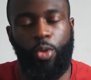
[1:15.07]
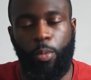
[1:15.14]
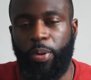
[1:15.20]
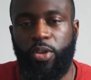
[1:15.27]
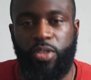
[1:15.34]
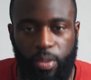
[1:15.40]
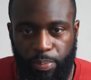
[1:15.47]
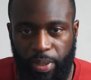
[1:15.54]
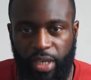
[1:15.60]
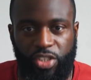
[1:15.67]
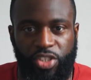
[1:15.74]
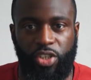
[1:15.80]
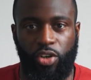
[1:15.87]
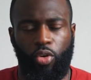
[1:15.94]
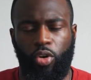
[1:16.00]
You'll post a
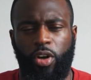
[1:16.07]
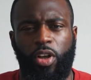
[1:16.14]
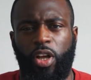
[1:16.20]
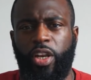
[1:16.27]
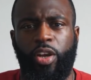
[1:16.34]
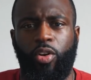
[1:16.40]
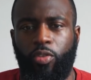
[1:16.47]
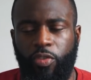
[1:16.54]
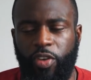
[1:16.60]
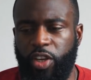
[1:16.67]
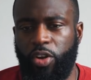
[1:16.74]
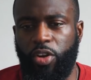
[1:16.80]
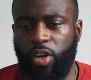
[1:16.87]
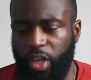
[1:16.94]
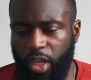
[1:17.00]
picture or a little
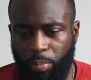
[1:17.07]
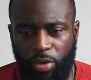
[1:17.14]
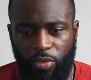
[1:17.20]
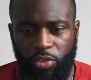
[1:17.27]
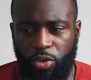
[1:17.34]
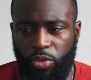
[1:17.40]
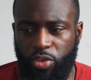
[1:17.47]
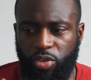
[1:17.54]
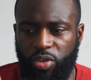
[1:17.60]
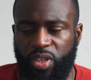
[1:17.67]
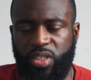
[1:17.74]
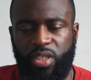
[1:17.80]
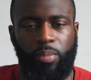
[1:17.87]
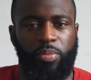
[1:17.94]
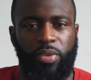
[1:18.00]
video clip of you doing
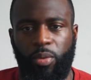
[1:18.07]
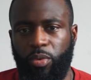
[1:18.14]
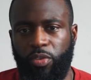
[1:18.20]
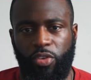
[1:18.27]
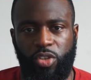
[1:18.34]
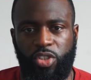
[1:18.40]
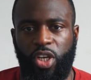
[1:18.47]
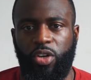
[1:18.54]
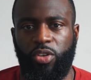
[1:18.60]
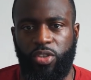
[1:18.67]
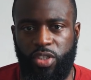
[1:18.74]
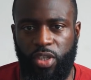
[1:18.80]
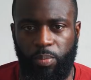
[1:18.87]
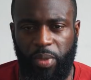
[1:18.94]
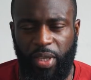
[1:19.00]
something with your child or
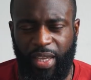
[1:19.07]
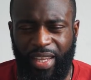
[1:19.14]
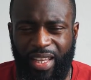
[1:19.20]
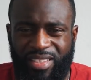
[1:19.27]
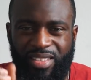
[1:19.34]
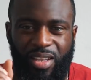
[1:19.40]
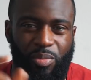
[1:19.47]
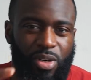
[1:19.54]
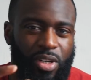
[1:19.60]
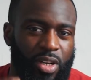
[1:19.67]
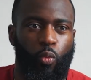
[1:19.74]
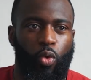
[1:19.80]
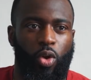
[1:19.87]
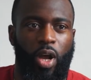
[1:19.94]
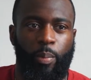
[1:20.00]
something, and then someone
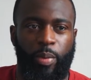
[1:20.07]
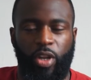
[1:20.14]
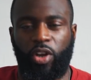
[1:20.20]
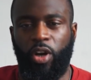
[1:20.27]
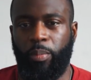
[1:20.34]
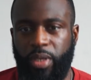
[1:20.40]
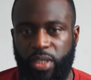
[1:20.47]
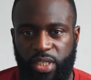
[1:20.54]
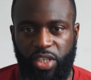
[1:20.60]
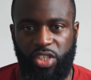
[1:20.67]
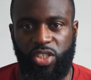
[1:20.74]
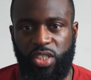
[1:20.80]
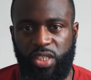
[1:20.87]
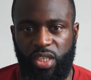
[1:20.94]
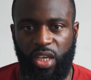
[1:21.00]
will come in the comment
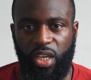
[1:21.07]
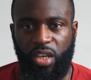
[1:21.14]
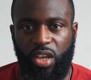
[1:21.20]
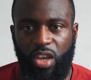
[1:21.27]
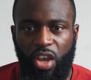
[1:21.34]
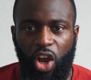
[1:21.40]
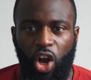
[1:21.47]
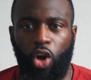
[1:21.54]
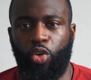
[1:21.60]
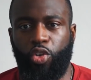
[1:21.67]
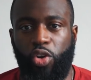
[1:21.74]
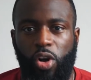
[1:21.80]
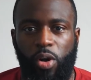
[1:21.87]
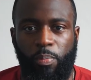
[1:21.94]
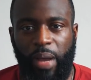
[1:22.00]
section and say, oh,
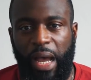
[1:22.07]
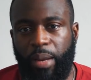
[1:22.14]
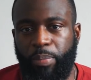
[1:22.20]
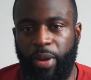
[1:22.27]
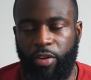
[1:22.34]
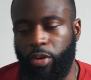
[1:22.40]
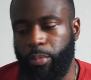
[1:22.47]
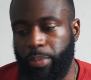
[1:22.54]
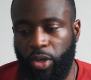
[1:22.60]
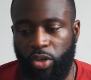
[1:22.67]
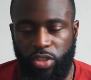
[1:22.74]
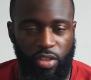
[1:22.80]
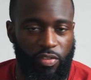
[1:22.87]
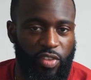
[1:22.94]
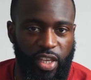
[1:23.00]
you're a bad parent
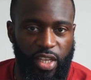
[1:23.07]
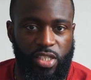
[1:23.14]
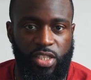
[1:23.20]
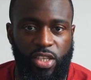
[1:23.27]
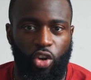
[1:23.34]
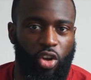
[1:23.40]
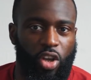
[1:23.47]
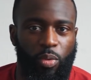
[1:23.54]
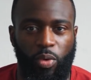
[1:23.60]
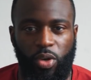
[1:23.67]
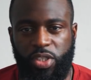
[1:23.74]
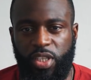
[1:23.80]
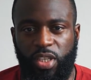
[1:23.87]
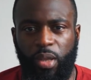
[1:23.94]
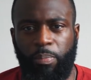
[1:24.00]
because of this. Look at
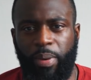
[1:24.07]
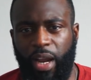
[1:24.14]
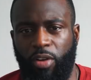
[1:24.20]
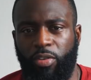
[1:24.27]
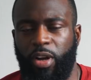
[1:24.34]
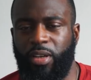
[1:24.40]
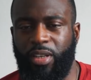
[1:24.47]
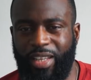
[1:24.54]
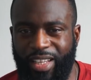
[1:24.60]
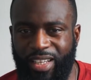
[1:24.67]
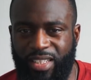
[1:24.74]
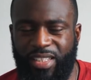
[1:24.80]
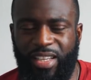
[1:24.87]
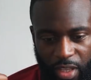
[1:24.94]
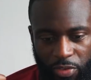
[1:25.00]
what's in the background,
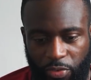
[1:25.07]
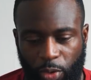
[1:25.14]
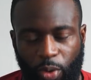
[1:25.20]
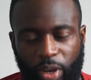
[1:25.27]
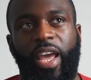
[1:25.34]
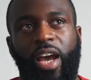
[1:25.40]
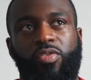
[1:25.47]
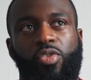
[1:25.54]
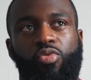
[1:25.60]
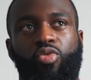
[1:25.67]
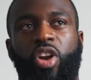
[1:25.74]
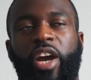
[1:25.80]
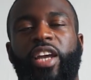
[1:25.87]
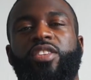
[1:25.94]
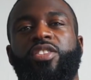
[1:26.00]
this. They feel they have a
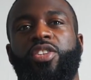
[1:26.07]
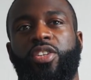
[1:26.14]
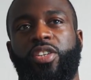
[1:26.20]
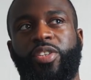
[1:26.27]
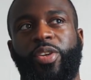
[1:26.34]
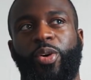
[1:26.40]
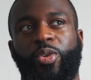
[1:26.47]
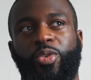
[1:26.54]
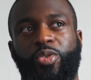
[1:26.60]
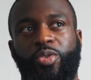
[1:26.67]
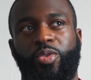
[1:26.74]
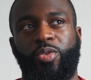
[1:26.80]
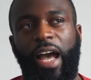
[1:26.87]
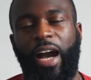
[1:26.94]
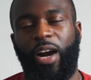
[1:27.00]
right to tell
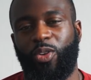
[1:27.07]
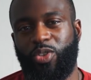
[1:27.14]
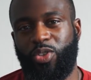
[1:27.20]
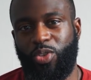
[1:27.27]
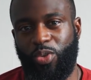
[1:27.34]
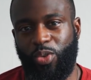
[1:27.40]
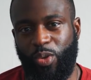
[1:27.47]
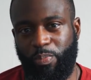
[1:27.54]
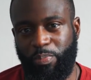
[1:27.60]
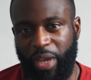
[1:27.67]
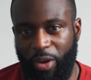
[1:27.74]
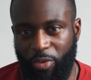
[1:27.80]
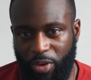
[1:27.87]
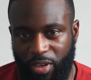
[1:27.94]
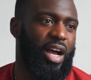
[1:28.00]
you how to
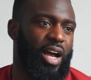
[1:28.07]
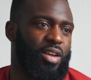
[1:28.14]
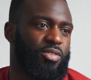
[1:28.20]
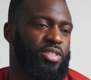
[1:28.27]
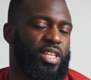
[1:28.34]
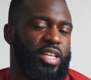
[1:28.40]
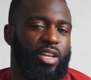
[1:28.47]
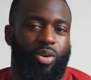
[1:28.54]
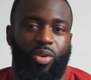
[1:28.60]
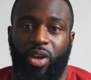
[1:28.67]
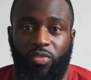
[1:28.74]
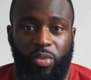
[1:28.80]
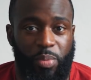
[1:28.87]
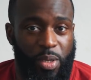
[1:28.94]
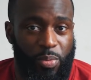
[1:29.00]
parent. I've seen it on
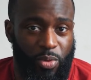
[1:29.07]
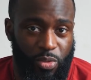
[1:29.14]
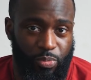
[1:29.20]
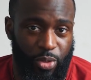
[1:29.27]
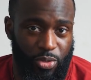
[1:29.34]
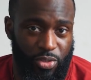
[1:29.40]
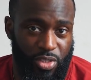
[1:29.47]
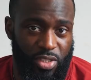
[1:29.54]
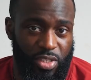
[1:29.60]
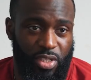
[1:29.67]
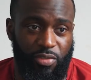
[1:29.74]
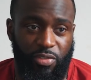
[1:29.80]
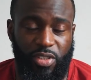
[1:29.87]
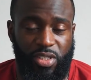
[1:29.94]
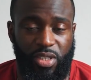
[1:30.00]
other people's posts and
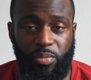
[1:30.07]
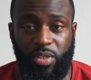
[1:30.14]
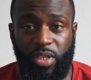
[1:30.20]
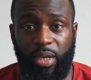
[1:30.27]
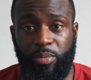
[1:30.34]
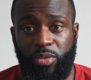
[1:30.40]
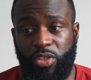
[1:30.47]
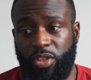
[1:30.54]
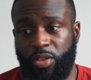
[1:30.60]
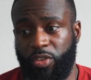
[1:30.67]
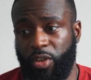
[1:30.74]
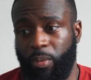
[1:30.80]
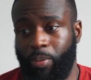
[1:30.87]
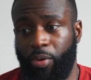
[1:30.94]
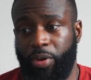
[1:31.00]
stuff, and sometimes the
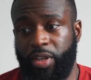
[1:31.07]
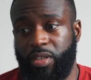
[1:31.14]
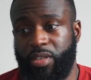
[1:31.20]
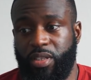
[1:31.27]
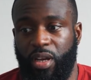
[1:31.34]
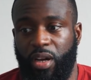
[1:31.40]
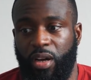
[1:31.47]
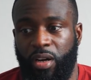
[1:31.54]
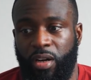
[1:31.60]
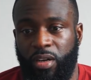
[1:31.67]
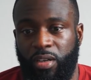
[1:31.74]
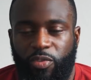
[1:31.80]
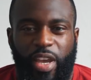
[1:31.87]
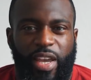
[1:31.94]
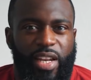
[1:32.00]
points
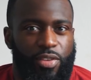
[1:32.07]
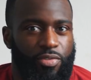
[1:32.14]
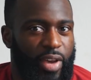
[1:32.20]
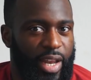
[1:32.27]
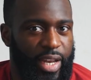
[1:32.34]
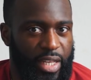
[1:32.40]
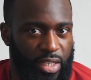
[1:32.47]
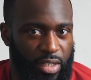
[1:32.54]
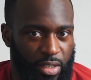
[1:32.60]
are fairly valid.